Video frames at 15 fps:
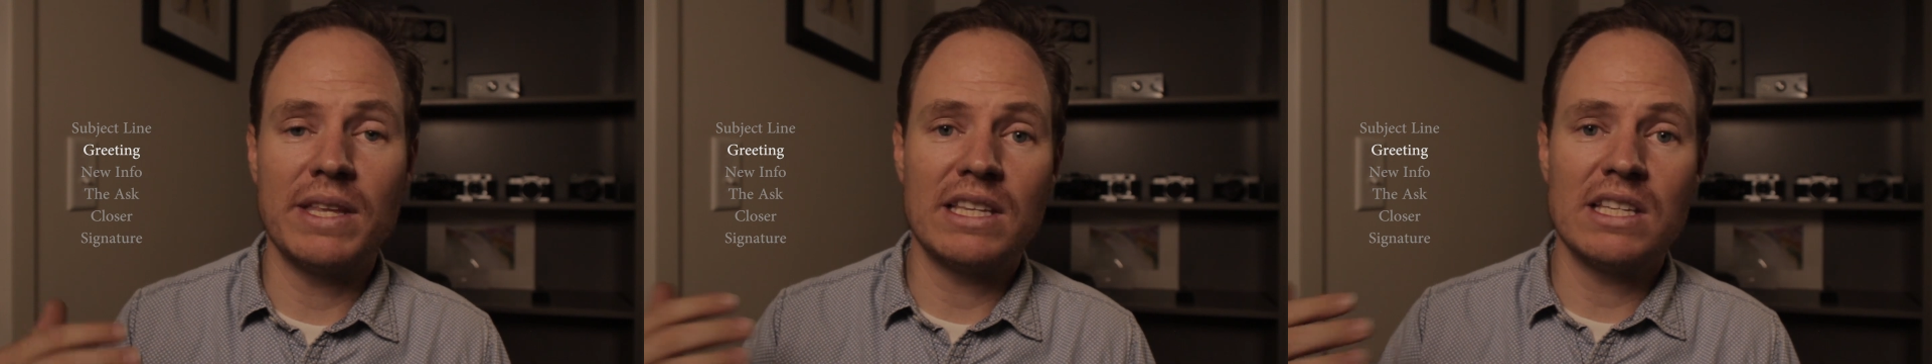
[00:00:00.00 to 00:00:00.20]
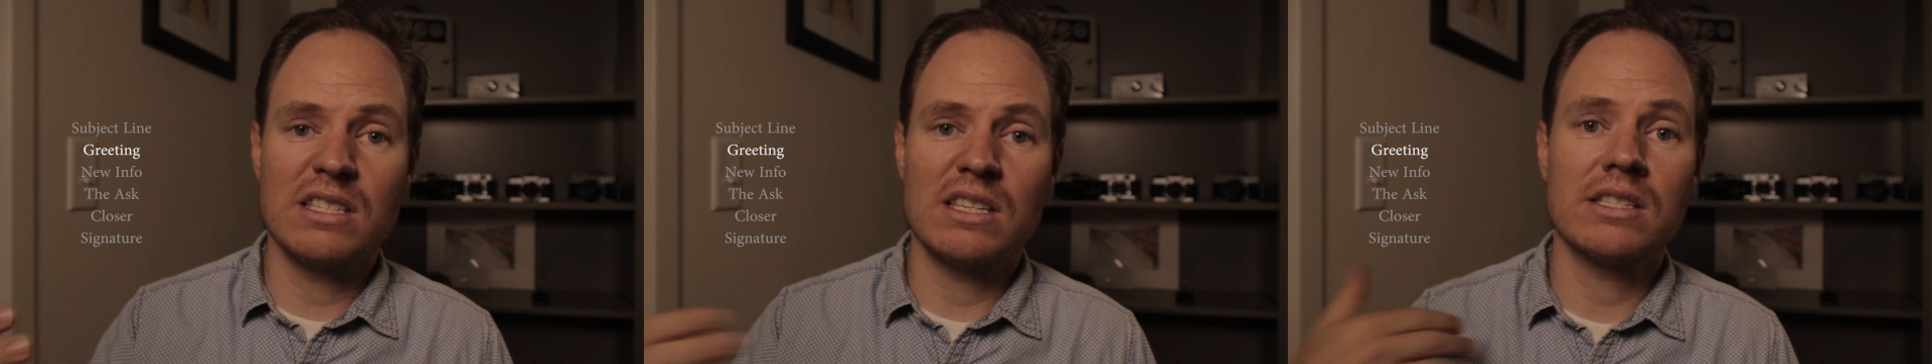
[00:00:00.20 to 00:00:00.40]

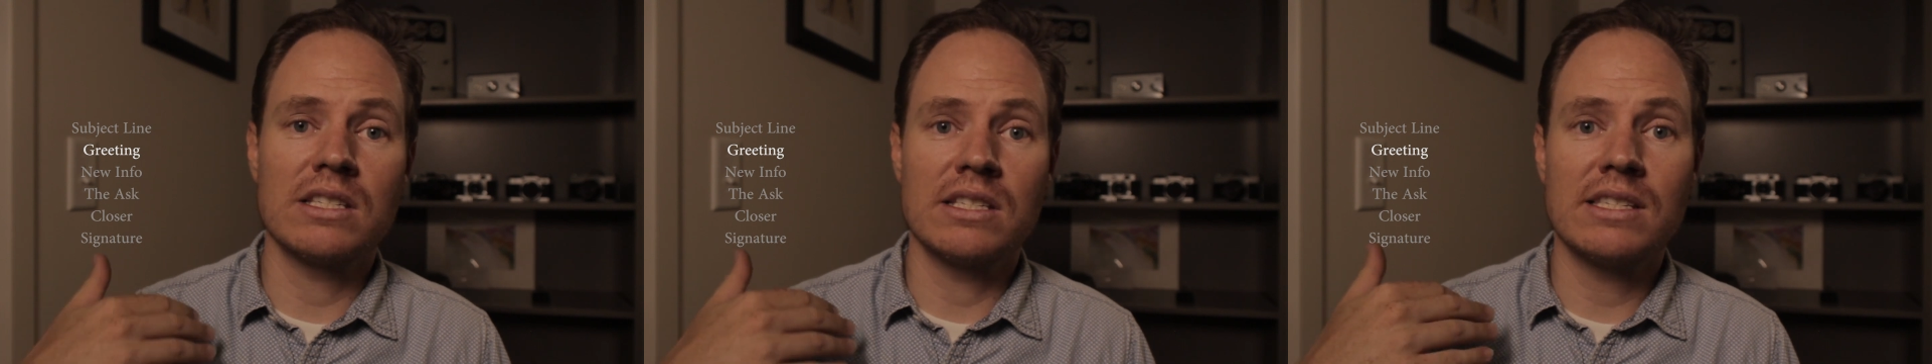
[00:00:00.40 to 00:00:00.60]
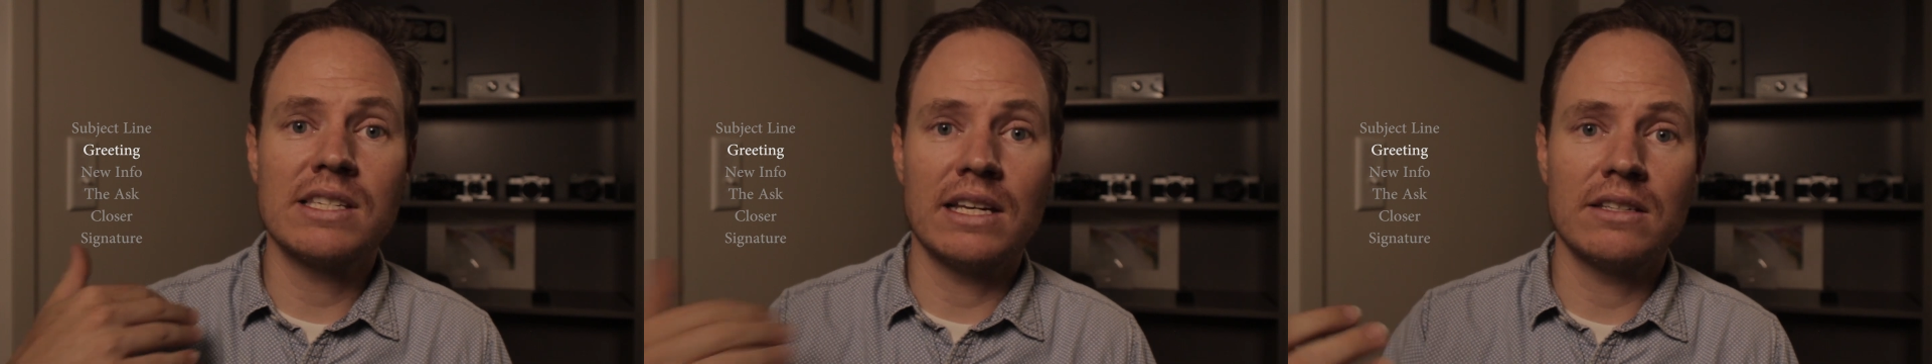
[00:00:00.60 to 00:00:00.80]
that this
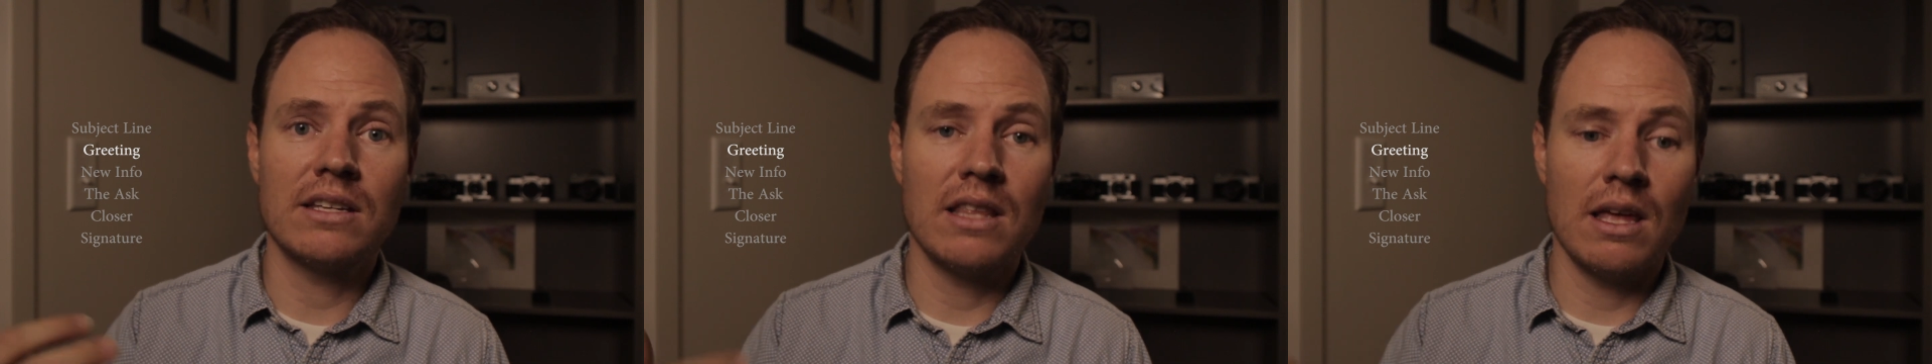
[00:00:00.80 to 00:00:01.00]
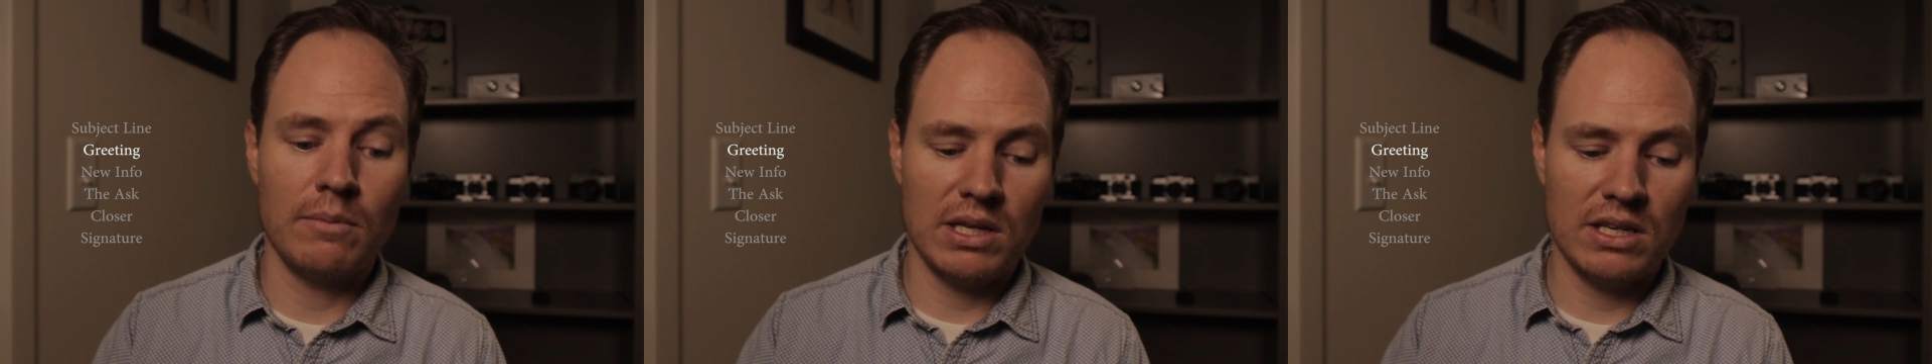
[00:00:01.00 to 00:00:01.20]
isn't sent to
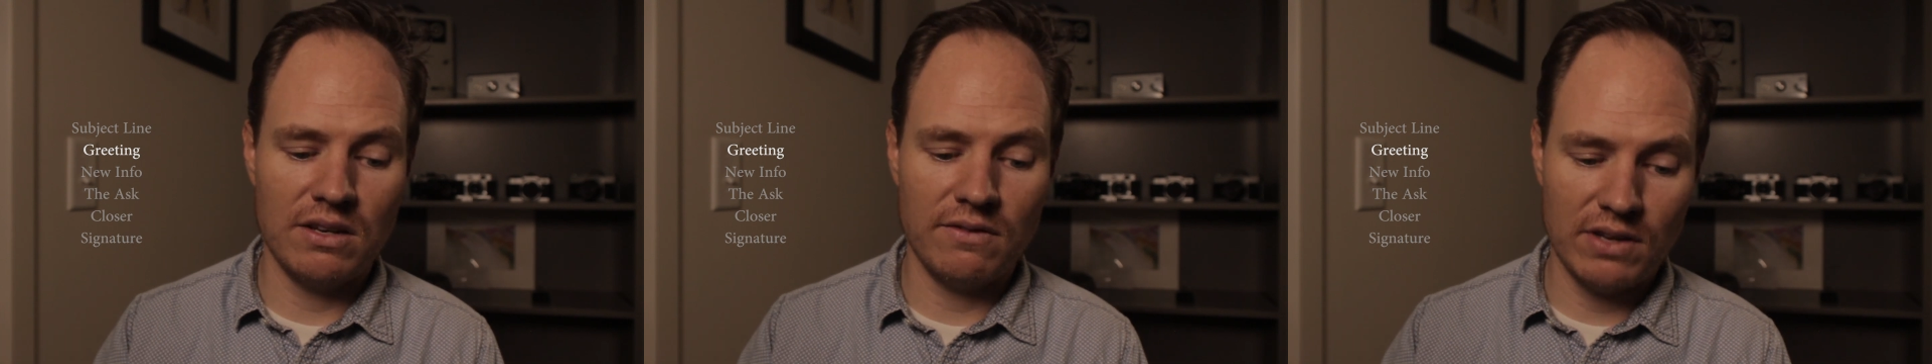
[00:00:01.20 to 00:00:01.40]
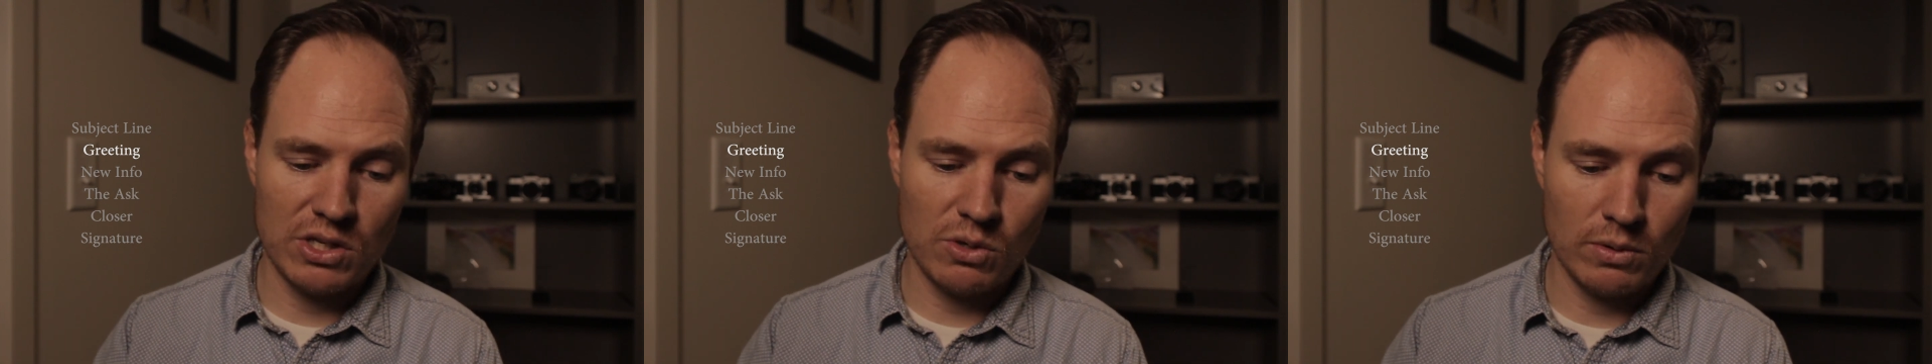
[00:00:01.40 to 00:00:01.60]
them
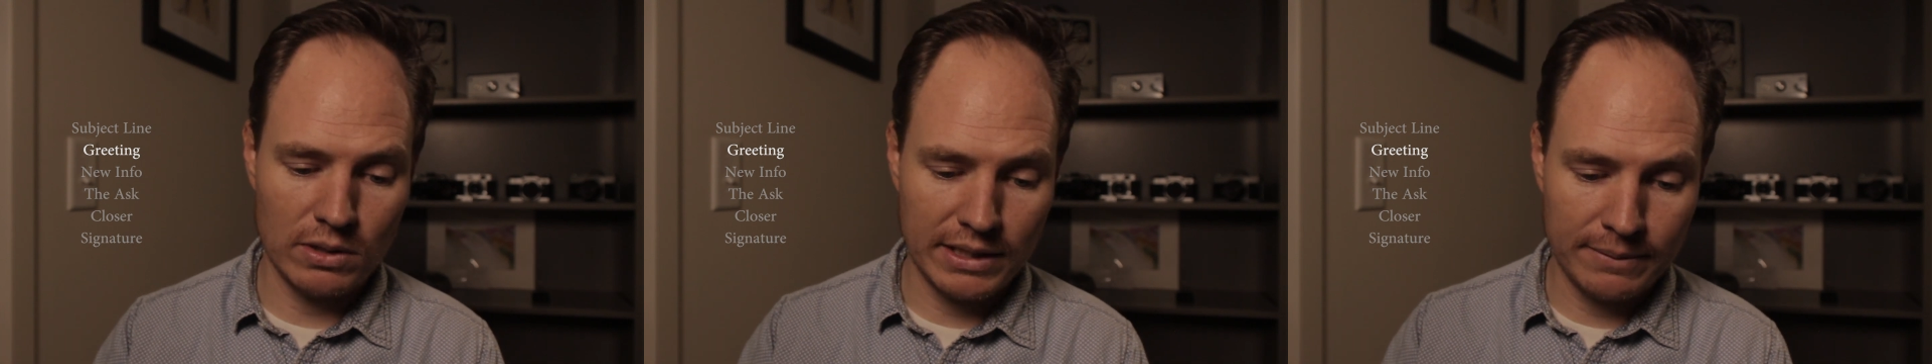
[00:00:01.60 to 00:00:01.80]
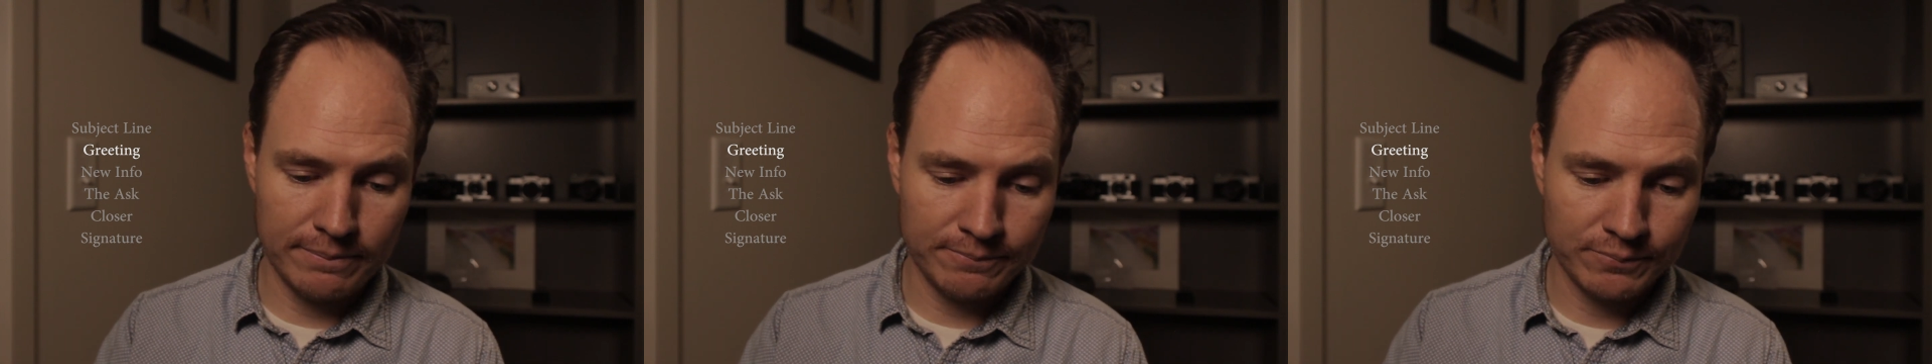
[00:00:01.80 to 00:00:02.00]

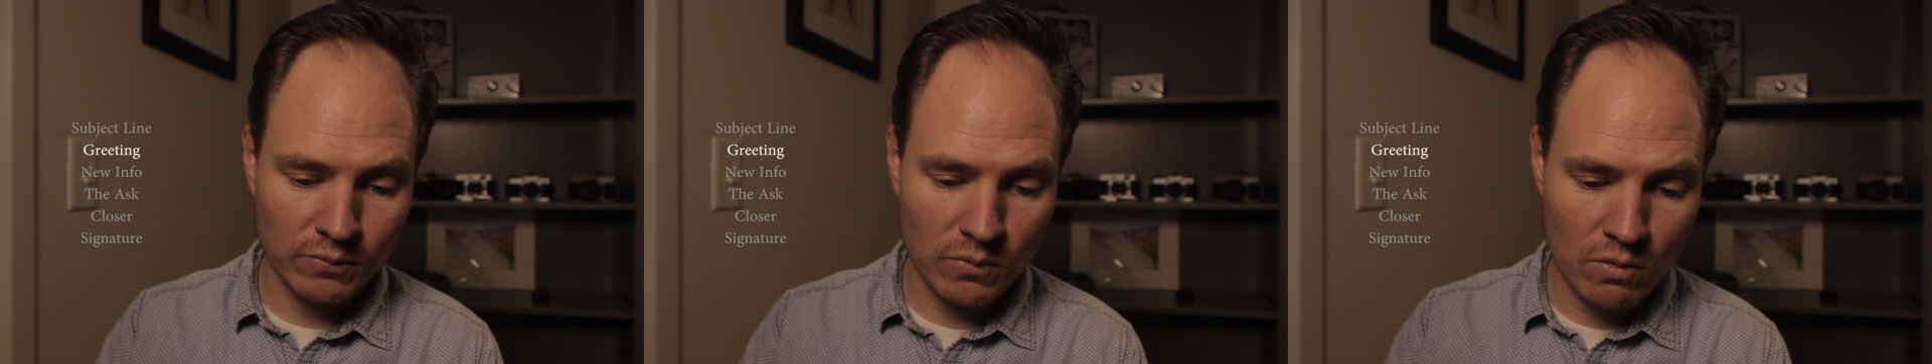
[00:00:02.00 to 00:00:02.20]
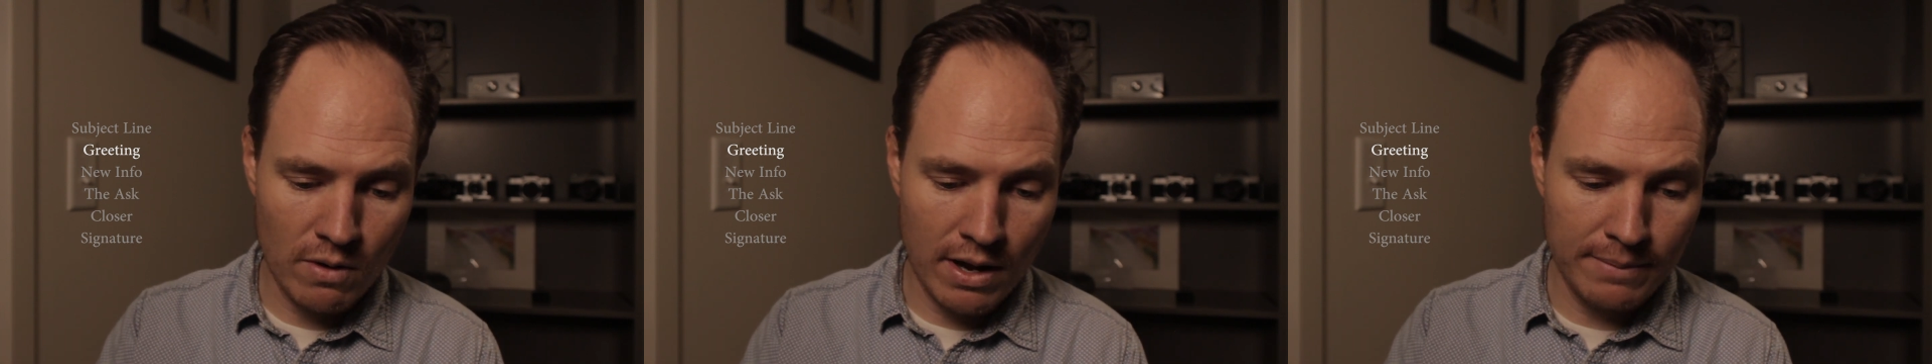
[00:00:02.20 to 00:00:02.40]
individually,
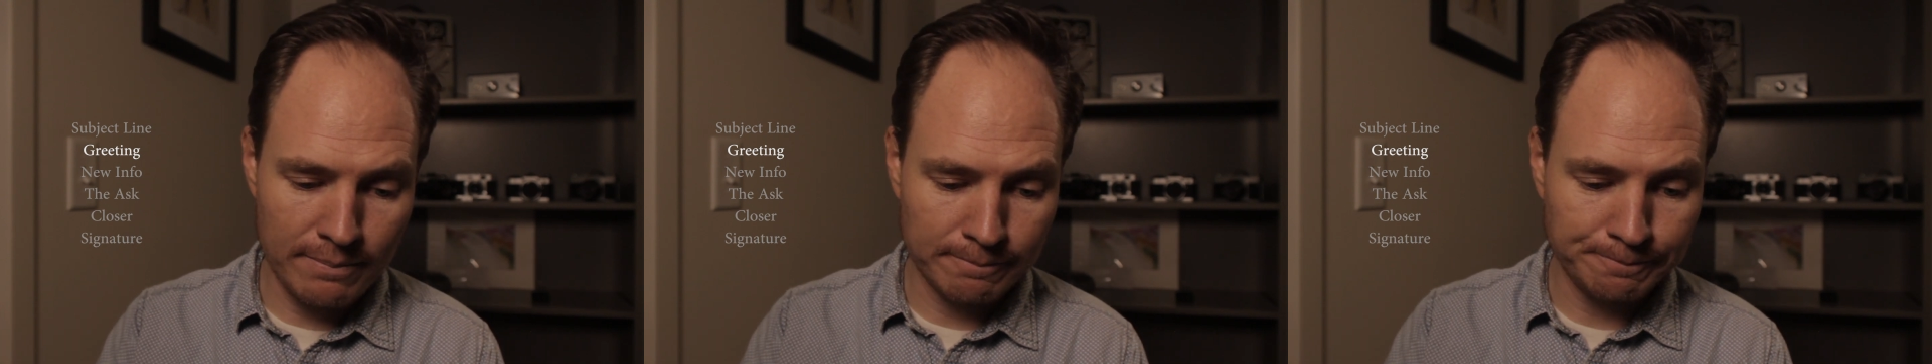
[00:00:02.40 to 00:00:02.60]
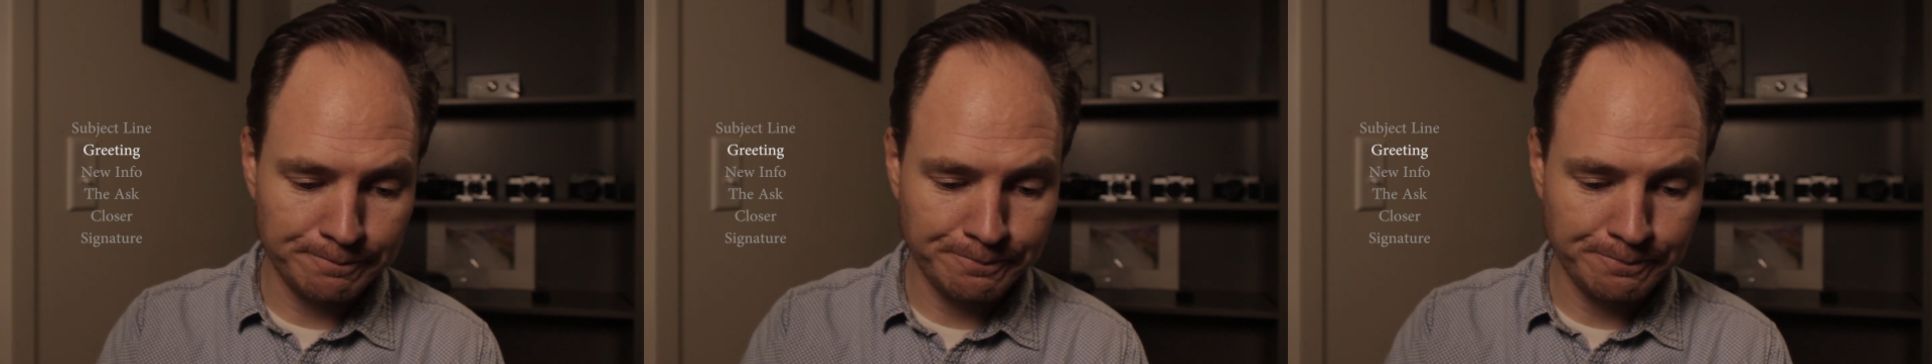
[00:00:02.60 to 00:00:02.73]
right?